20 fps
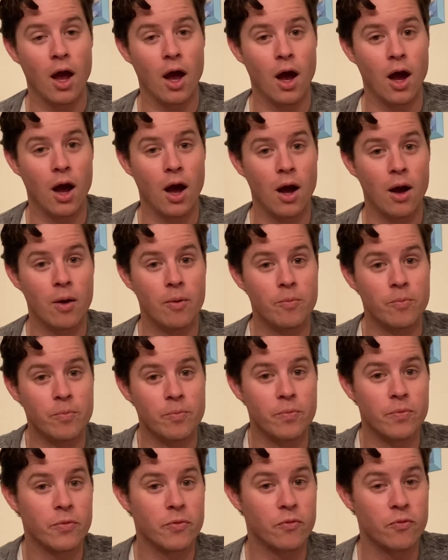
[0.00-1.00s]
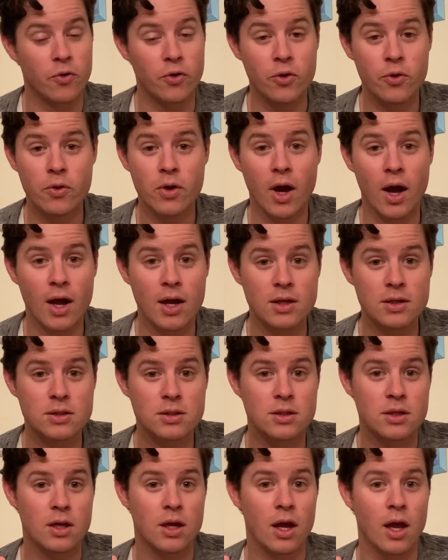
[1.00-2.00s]
for you
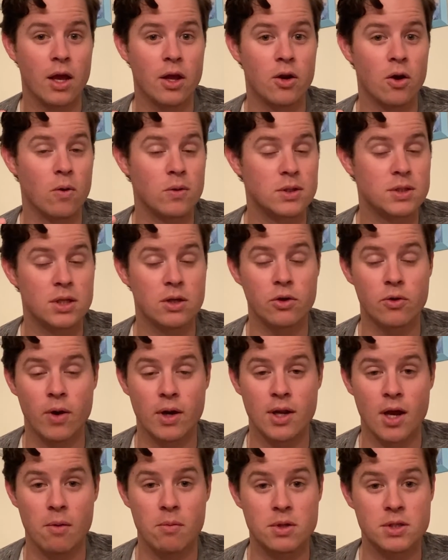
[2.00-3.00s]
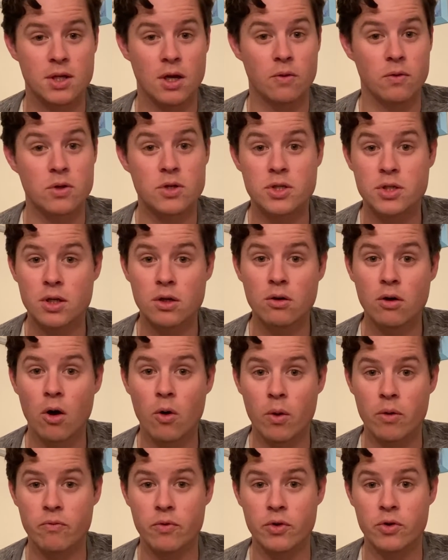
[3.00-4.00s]
guys, you know, it's still a great time to sell. There's still
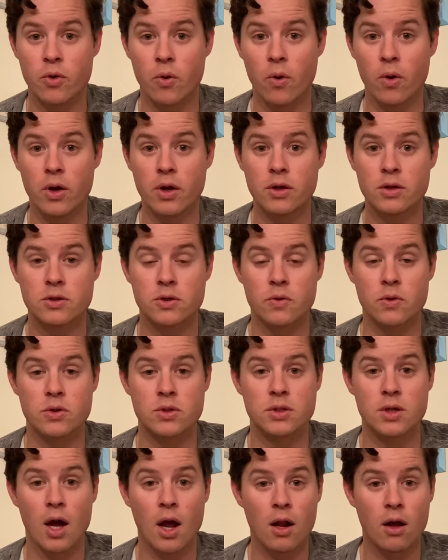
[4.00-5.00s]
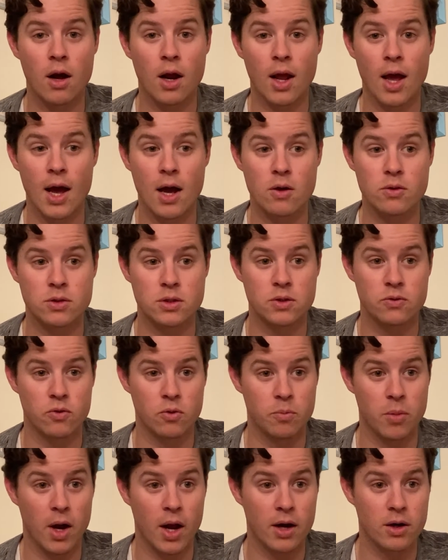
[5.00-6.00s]
low inventory, so there's not a lot of houses
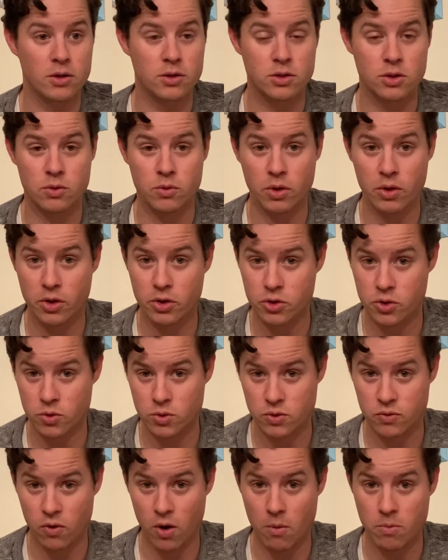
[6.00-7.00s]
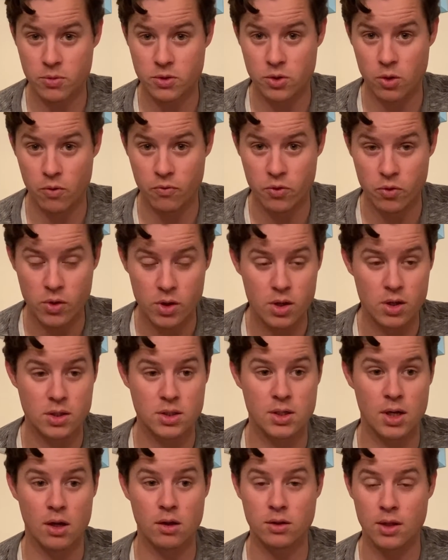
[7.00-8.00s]
for buyers to really choose from. So if you need to
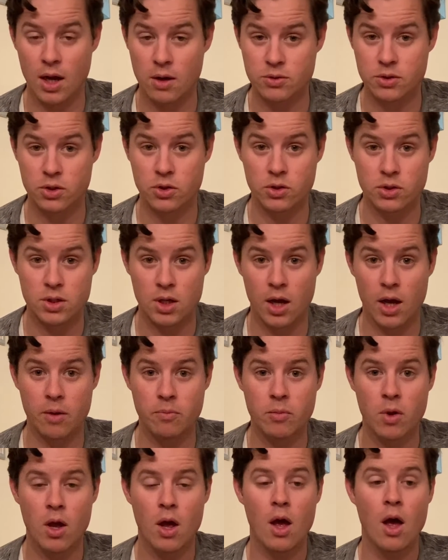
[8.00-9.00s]
sell, now's a good time.